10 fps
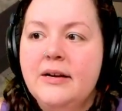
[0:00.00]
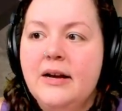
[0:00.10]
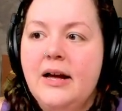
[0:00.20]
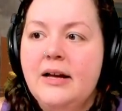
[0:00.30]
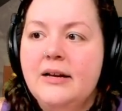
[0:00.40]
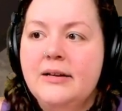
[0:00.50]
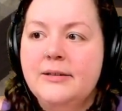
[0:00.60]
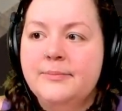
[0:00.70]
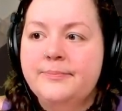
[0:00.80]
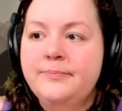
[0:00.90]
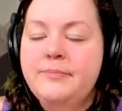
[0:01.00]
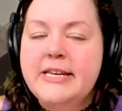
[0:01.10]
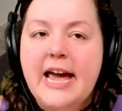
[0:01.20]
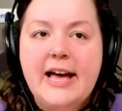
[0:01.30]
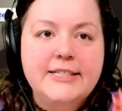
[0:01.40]
Um, but
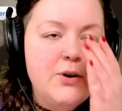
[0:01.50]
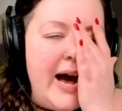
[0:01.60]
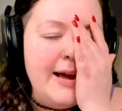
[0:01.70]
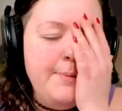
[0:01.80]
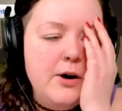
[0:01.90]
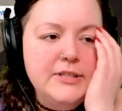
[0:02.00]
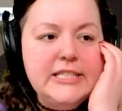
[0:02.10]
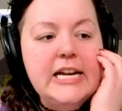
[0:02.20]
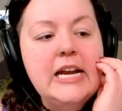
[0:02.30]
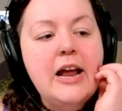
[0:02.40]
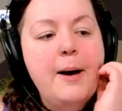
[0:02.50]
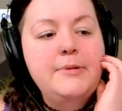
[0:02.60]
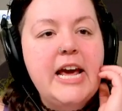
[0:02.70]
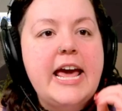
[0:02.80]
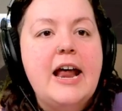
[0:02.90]
yeah, so I posted an
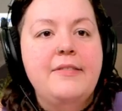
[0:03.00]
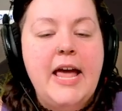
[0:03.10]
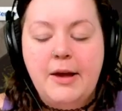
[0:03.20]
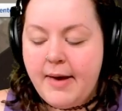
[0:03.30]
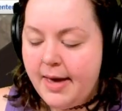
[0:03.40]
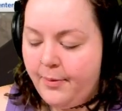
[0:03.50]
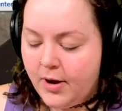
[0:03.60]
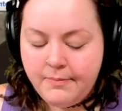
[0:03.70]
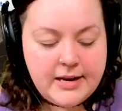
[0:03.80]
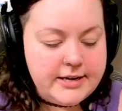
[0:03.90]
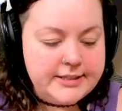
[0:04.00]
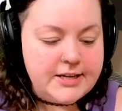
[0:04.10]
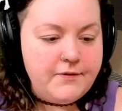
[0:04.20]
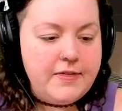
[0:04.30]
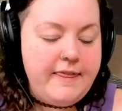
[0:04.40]
update on like my appointment and
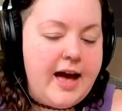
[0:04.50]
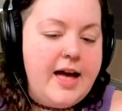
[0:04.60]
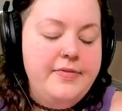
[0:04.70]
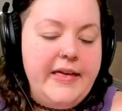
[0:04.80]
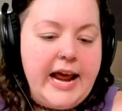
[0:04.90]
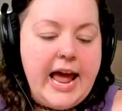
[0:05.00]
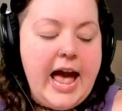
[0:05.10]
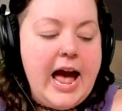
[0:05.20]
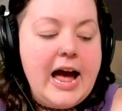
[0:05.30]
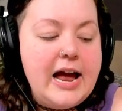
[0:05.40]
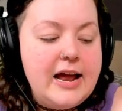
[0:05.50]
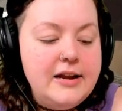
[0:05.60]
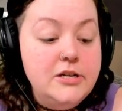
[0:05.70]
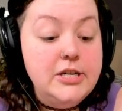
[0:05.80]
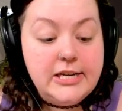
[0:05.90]
stuff like that that I
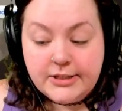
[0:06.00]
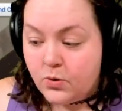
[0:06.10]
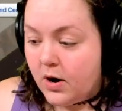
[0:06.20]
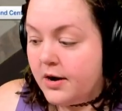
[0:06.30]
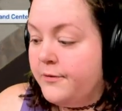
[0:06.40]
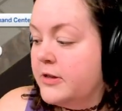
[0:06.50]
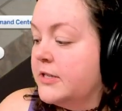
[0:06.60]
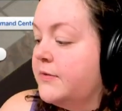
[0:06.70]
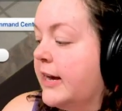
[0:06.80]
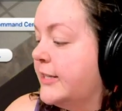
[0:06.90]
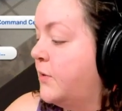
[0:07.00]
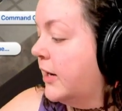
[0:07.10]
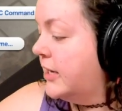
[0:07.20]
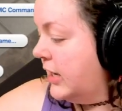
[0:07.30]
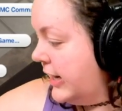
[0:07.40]
had to Discord for those of you guys who are
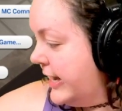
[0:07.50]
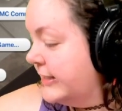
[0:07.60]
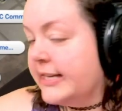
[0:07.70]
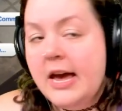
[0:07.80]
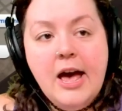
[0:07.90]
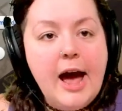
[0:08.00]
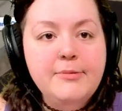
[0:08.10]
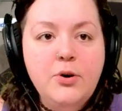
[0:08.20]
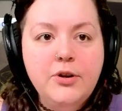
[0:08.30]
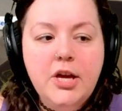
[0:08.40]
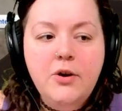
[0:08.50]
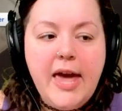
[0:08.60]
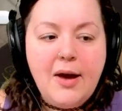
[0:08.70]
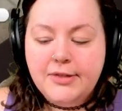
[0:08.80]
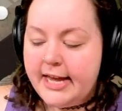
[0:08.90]
curious. I'm totally
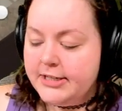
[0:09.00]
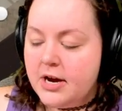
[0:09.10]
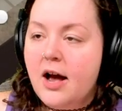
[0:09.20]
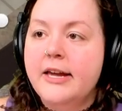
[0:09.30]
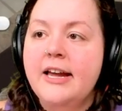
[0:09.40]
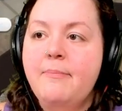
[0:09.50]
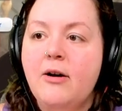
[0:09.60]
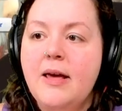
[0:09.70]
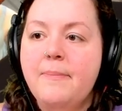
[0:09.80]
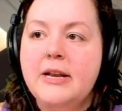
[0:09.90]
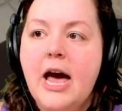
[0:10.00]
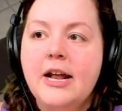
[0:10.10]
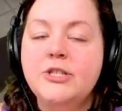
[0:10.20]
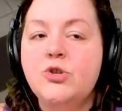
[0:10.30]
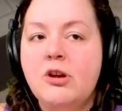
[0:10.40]
okay with like talking about it, but not
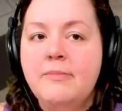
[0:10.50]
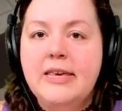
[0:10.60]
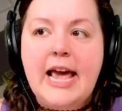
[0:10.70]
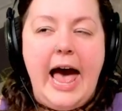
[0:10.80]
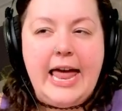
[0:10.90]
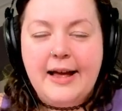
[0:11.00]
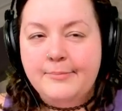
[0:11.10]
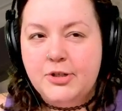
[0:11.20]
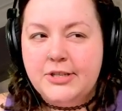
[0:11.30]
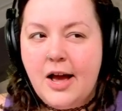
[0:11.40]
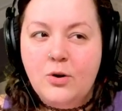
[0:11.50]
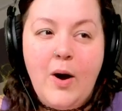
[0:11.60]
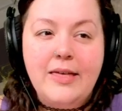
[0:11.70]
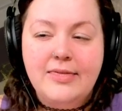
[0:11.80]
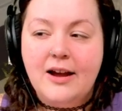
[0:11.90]
on stream yet. I'm just not
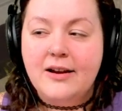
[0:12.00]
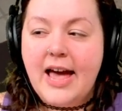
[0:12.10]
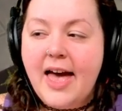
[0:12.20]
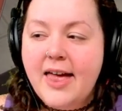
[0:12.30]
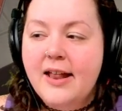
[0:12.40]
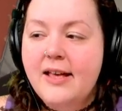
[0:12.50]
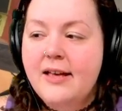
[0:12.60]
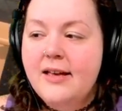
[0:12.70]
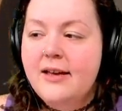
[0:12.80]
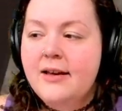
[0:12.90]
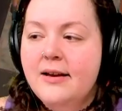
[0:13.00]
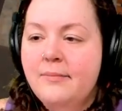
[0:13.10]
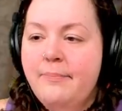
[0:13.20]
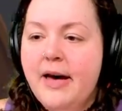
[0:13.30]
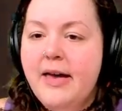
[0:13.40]
quite there yet.
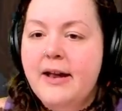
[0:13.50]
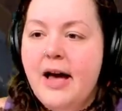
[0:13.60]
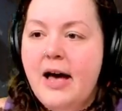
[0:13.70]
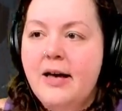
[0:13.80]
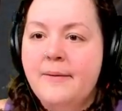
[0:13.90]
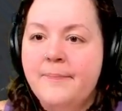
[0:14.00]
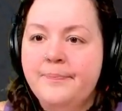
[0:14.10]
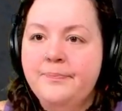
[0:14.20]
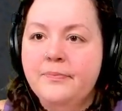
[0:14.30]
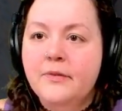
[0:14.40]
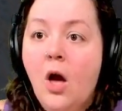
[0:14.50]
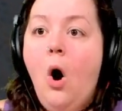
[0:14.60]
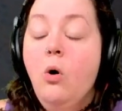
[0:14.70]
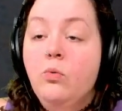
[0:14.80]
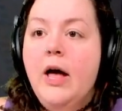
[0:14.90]
But um
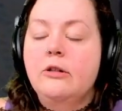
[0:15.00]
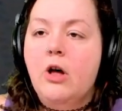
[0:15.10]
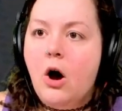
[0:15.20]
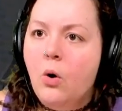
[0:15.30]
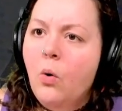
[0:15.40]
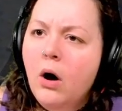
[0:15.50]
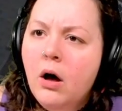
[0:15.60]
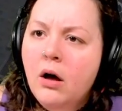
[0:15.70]
Oh, hello?